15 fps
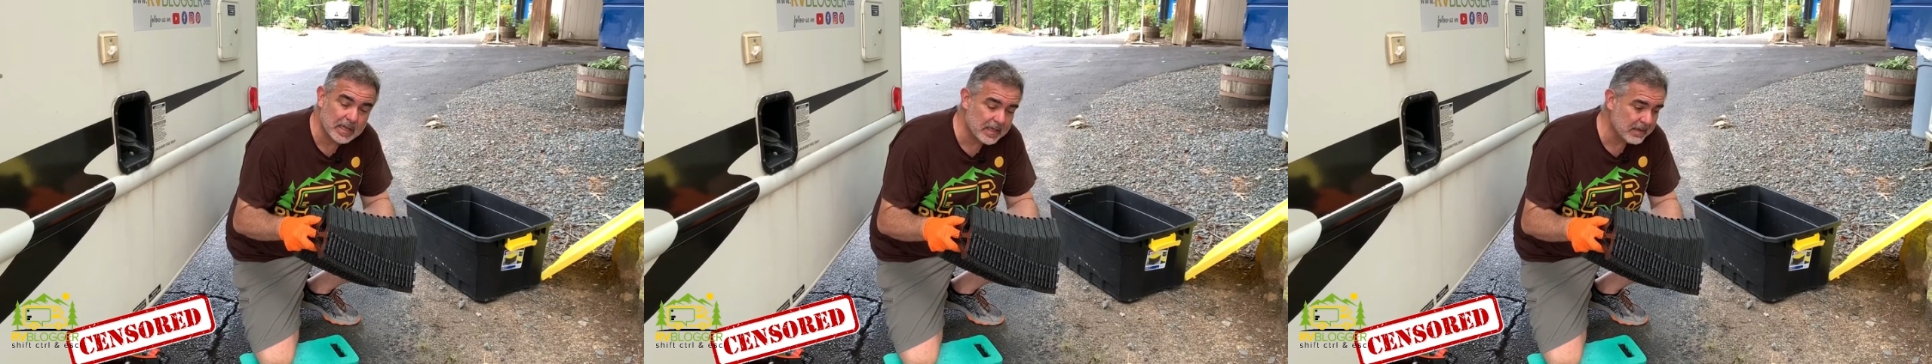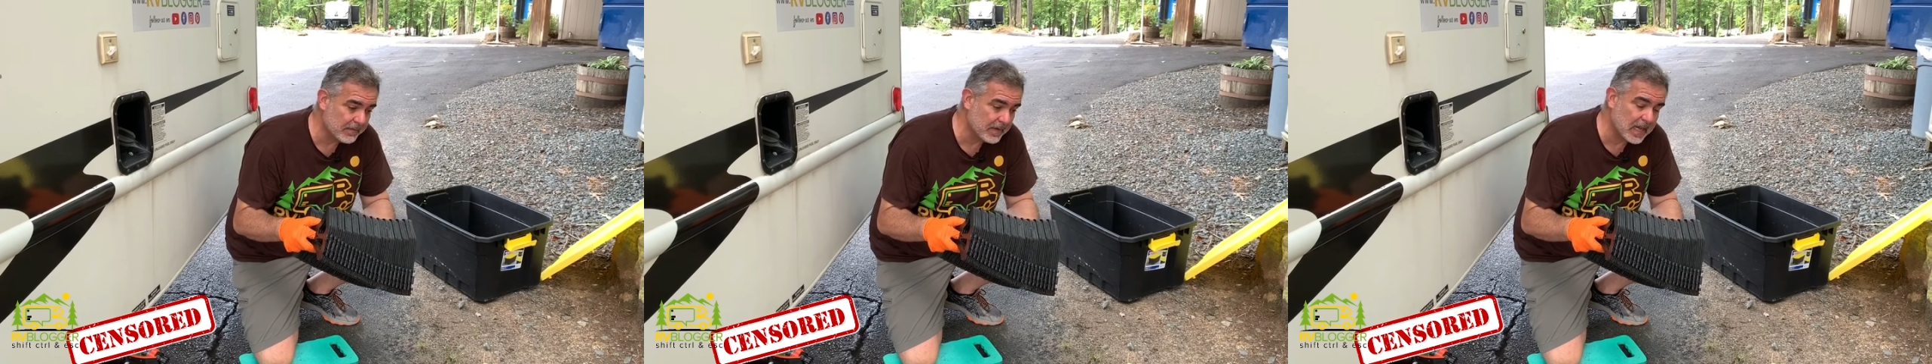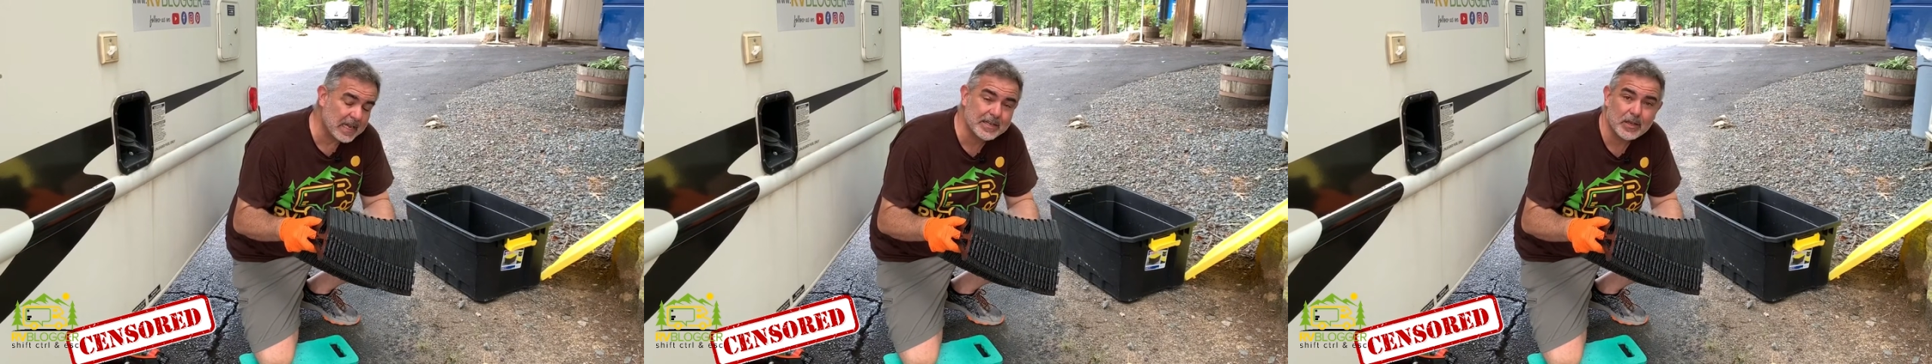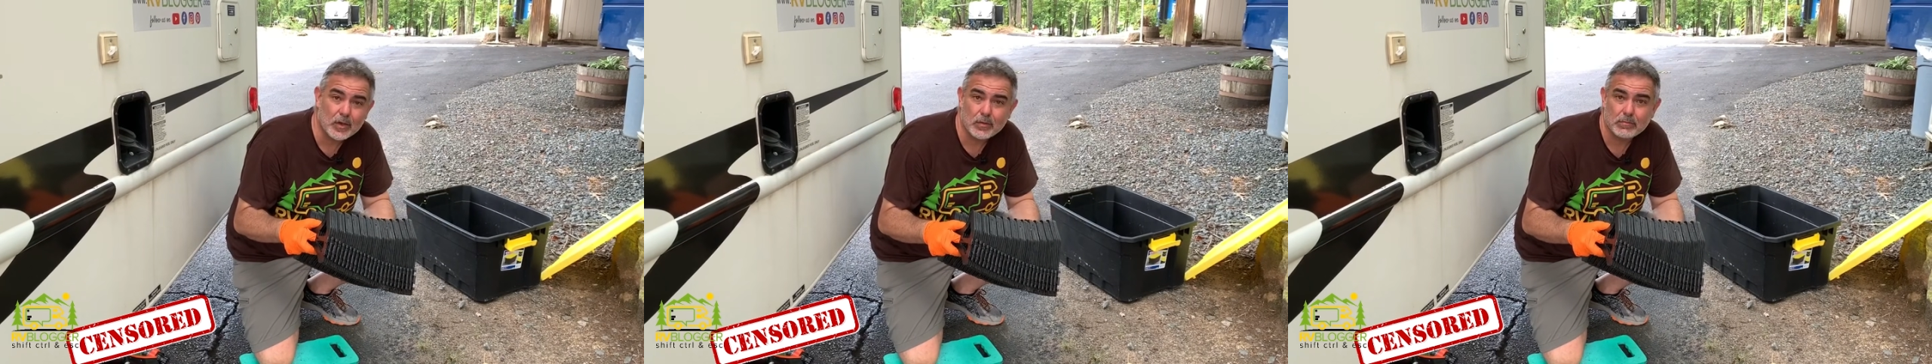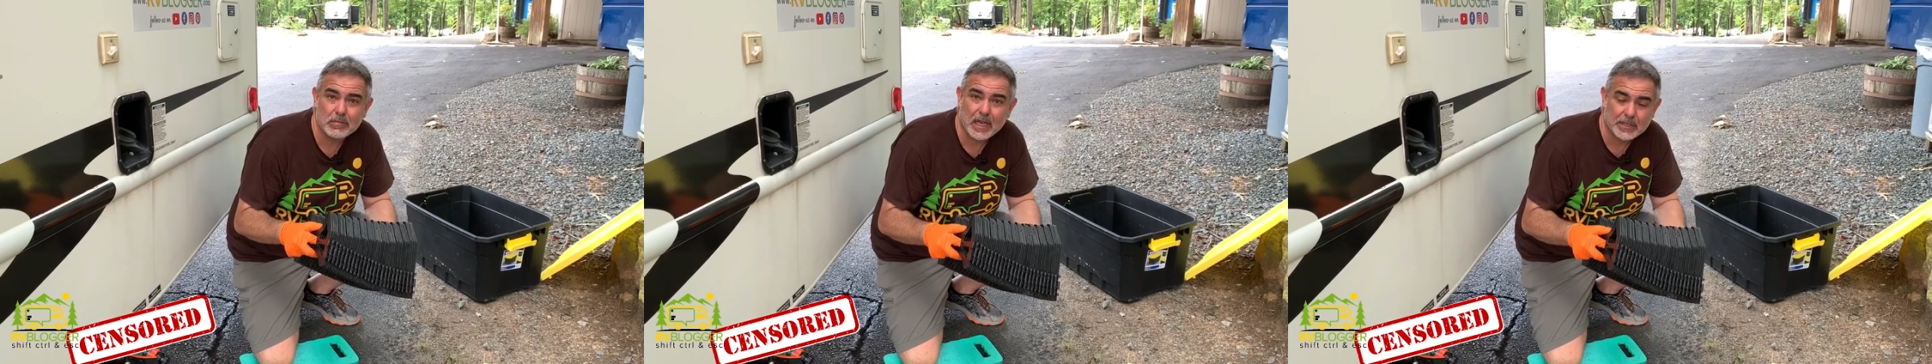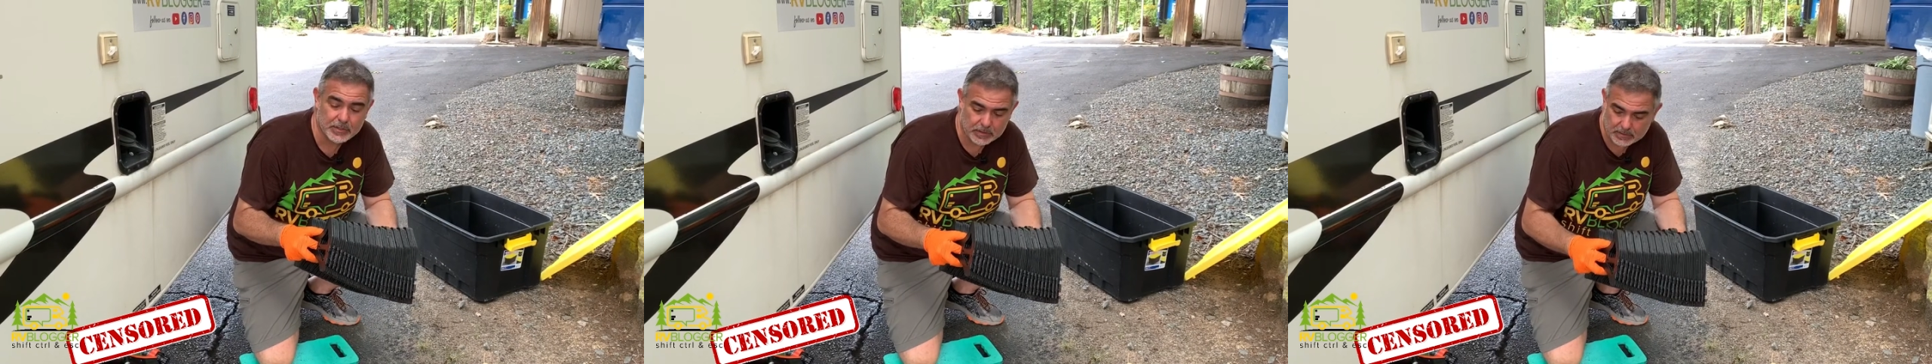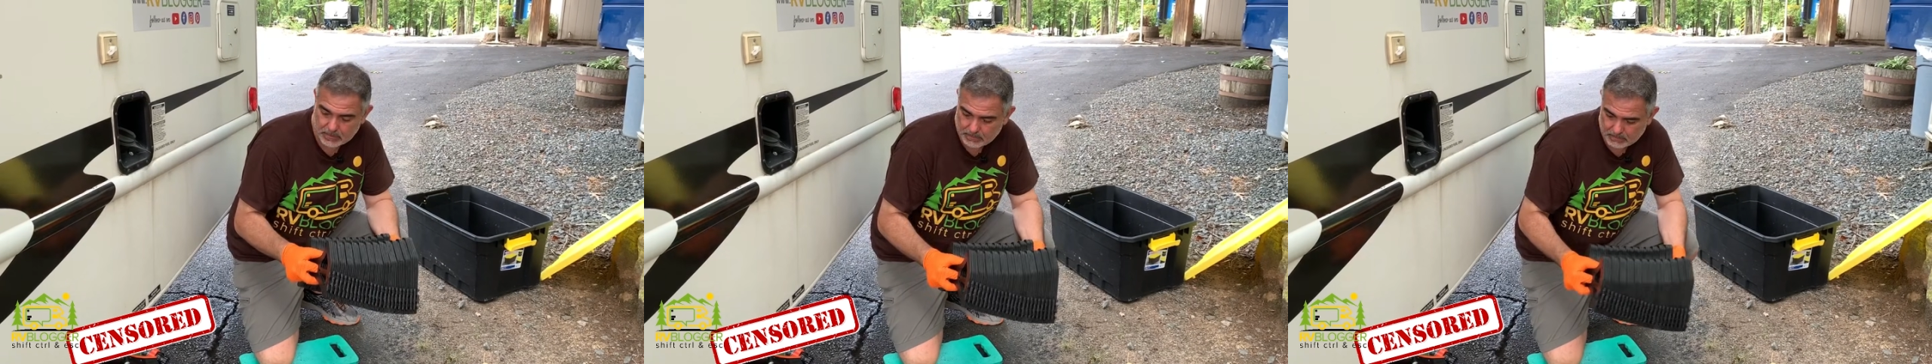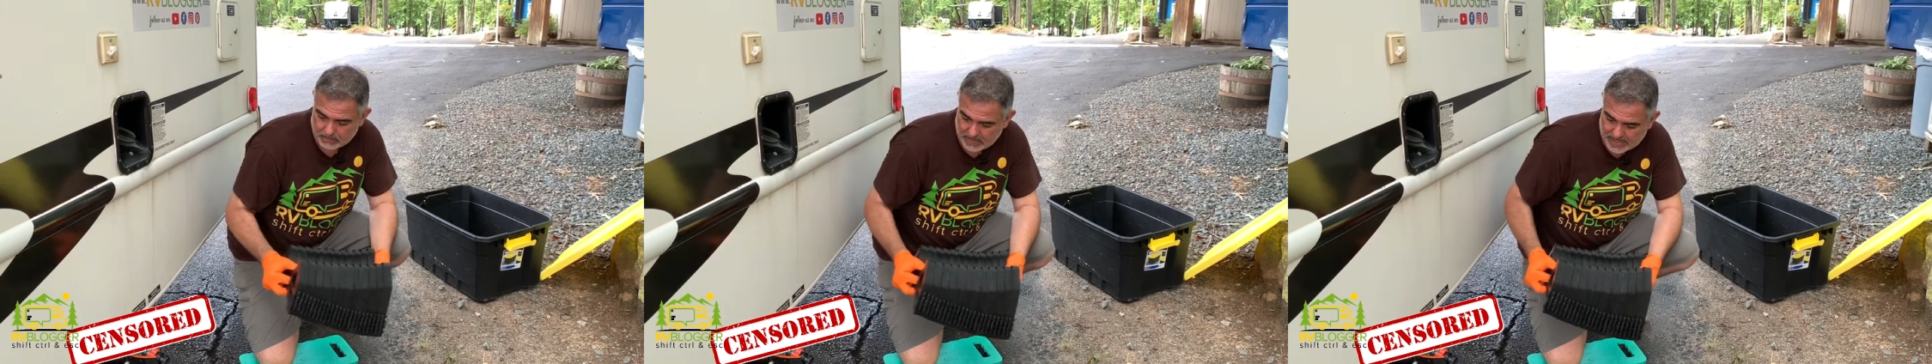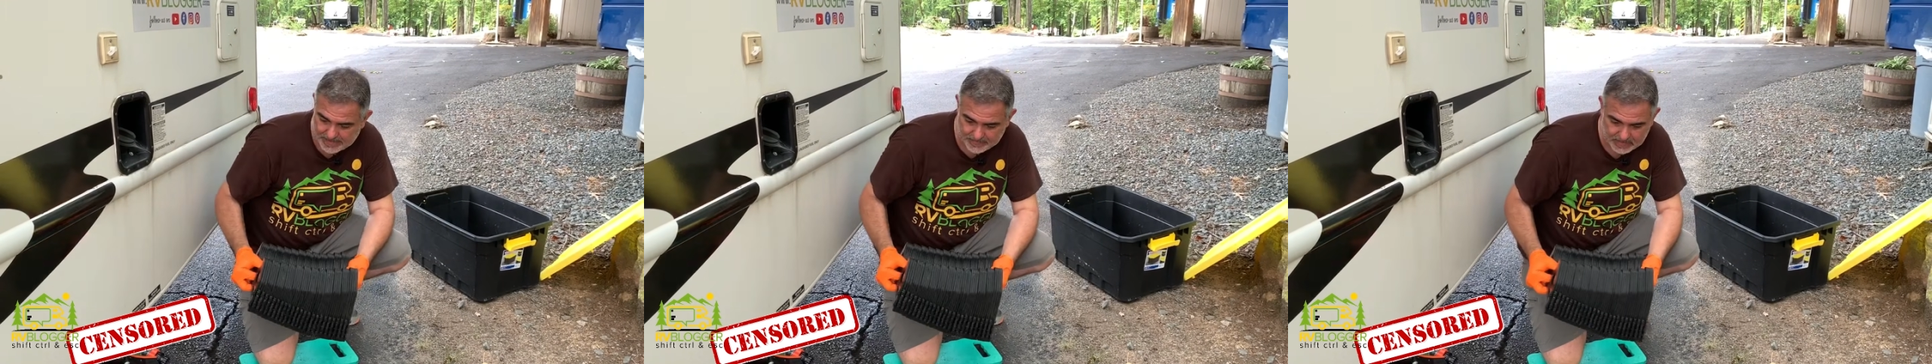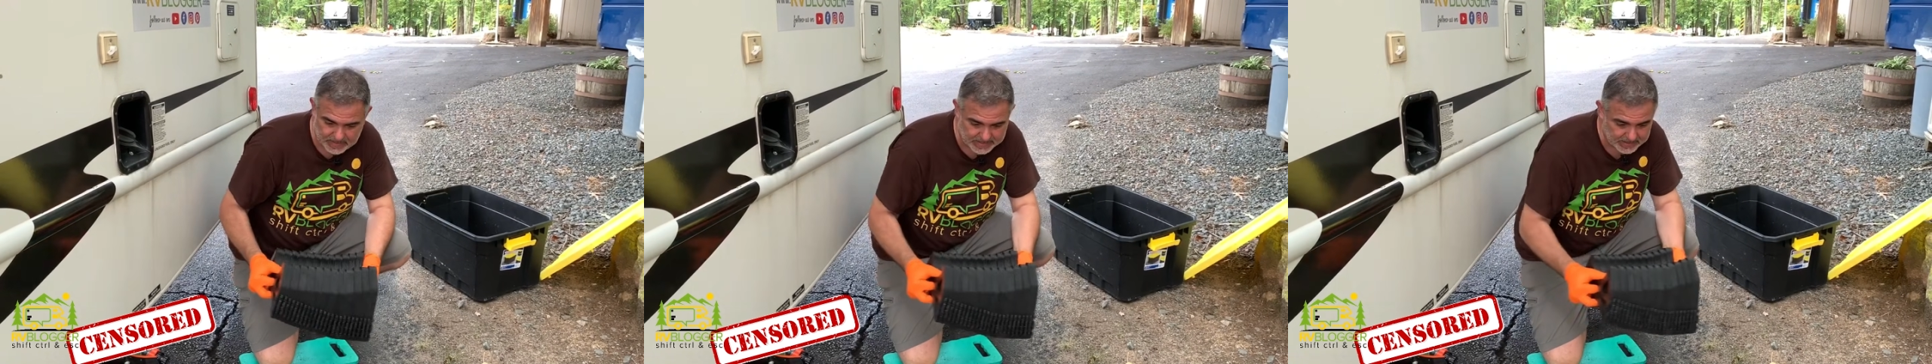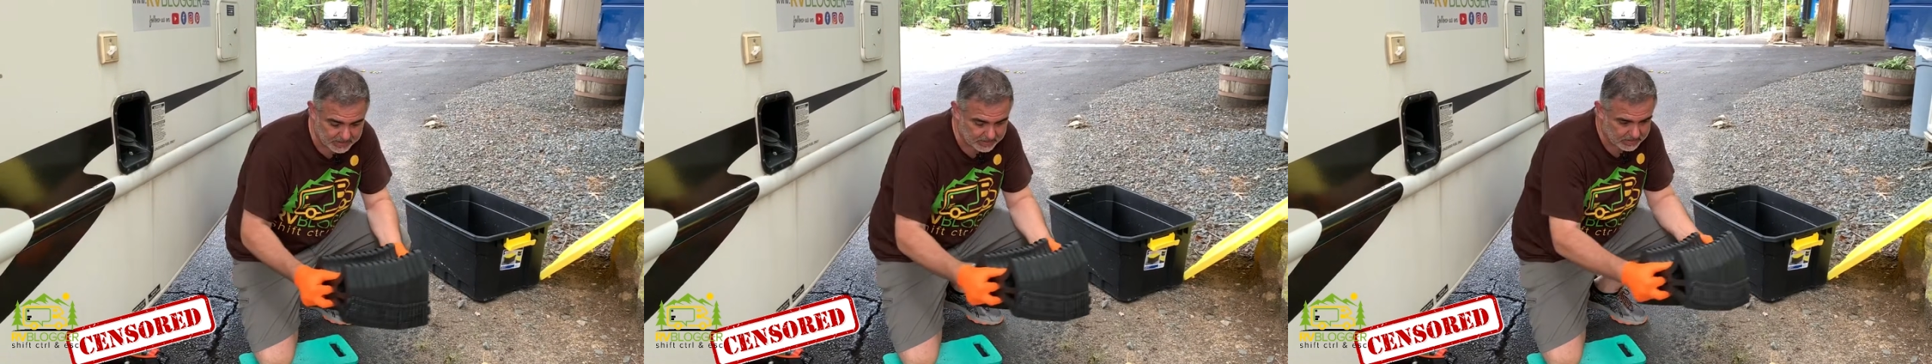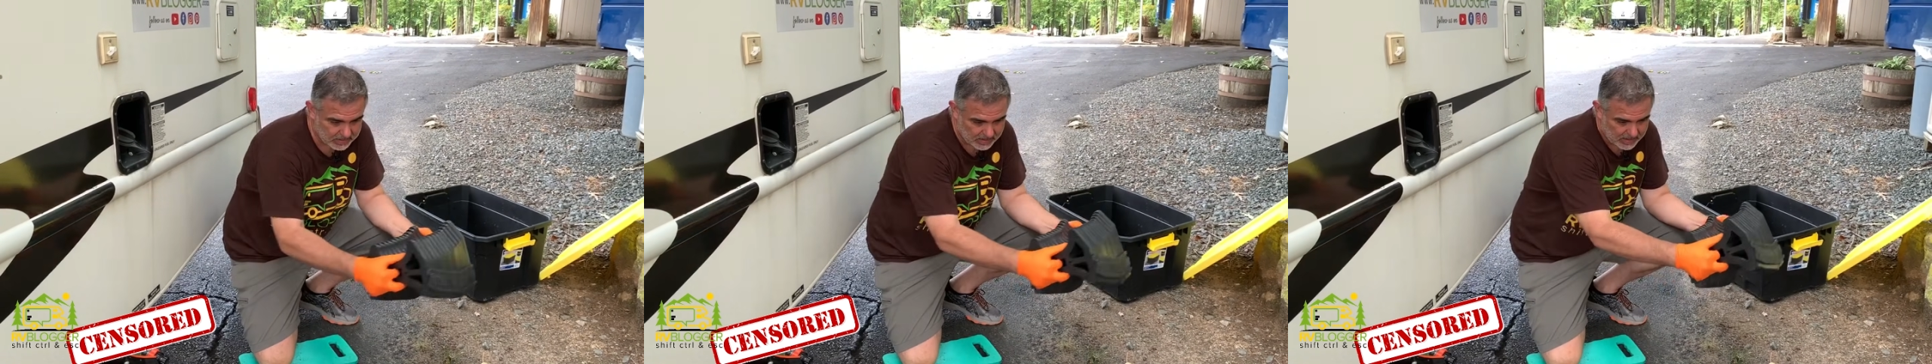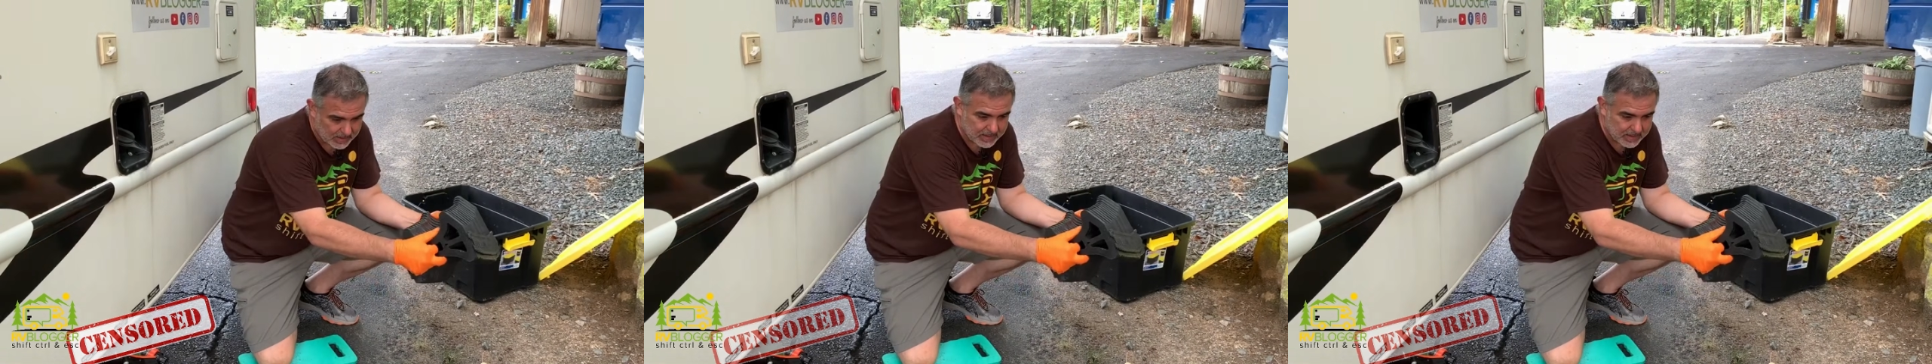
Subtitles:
If I don't. I just have a nice